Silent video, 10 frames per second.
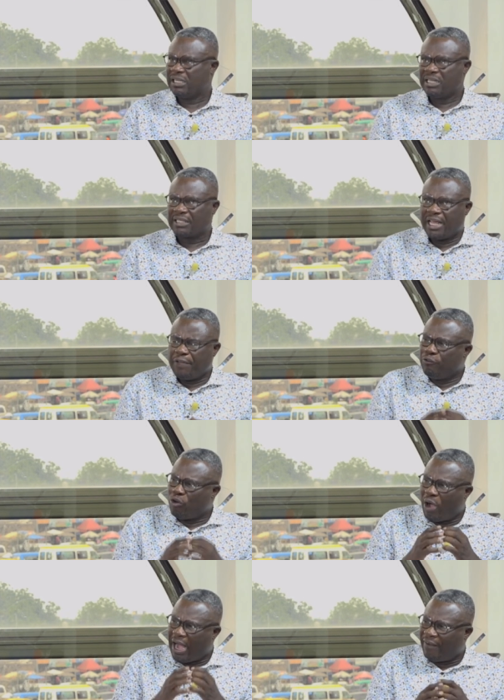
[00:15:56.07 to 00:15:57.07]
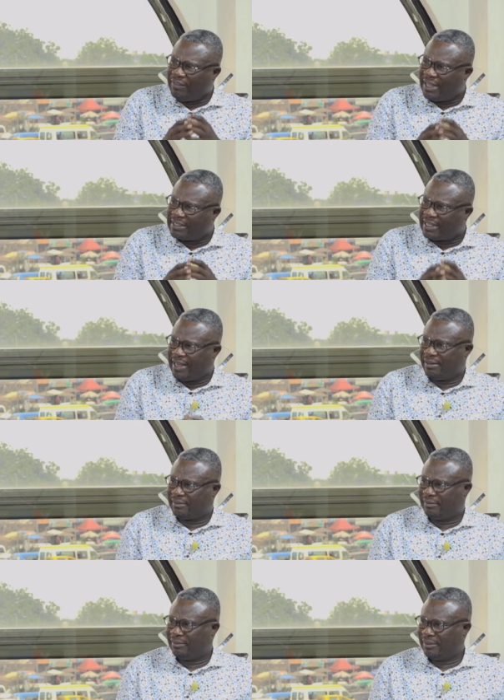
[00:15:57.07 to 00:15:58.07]
So if you don't have that
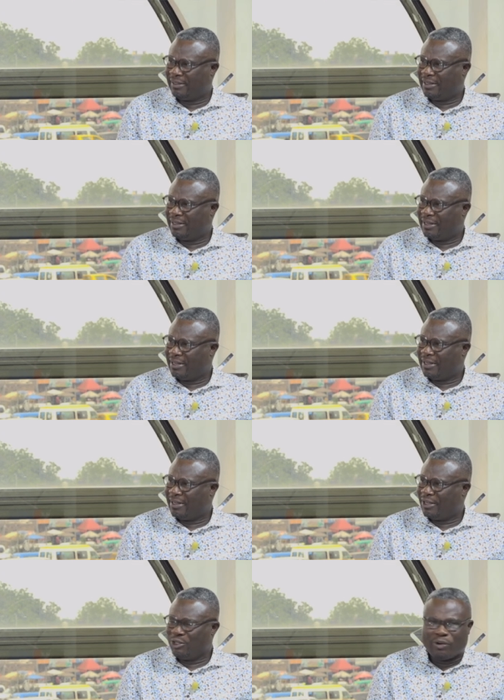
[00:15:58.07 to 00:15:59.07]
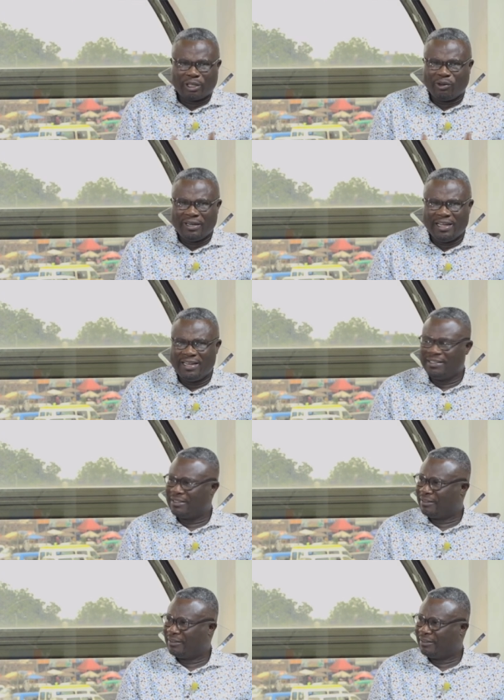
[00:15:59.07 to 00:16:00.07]
skill, you cannot
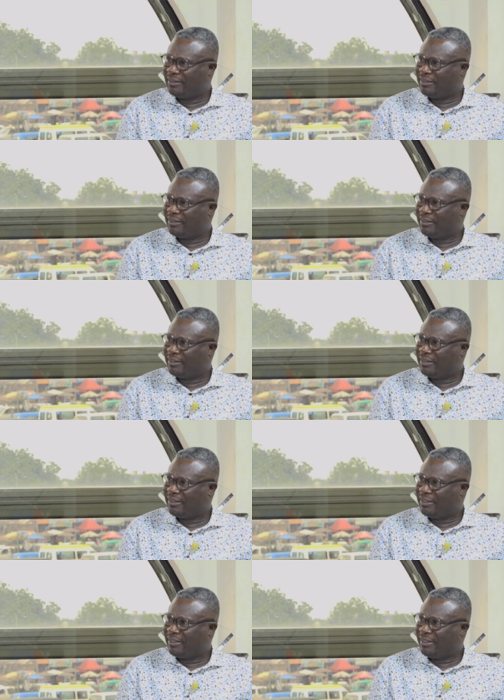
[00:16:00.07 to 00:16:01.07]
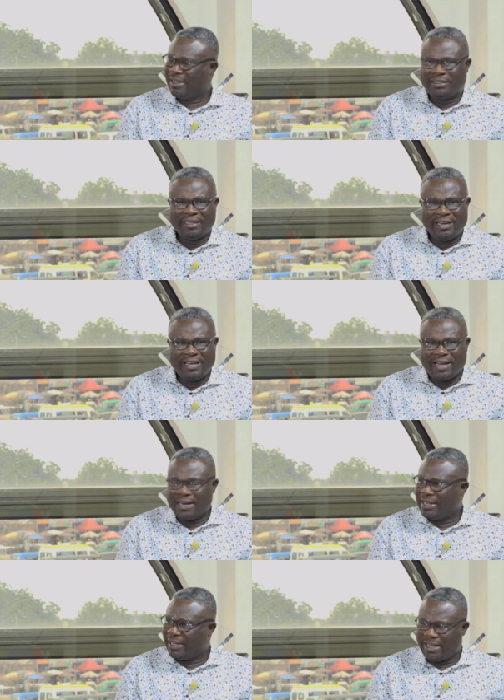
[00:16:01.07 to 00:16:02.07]
lead. And to lead
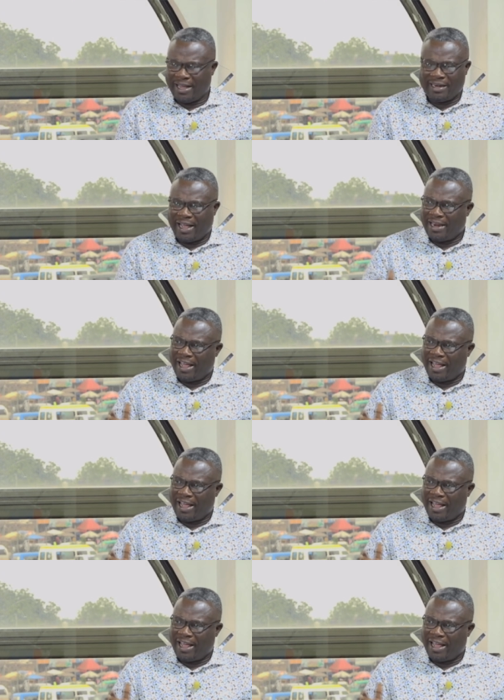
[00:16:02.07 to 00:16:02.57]
that year, and and,